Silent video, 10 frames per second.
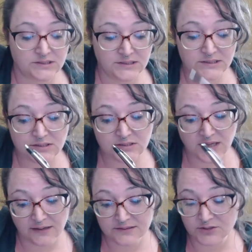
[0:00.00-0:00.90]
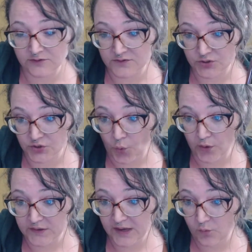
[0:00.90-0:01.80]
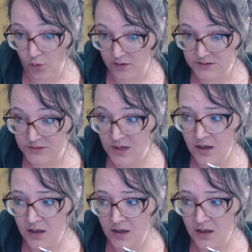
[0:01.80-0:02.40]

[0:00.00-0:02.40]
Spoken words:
These data servers are going to get worse,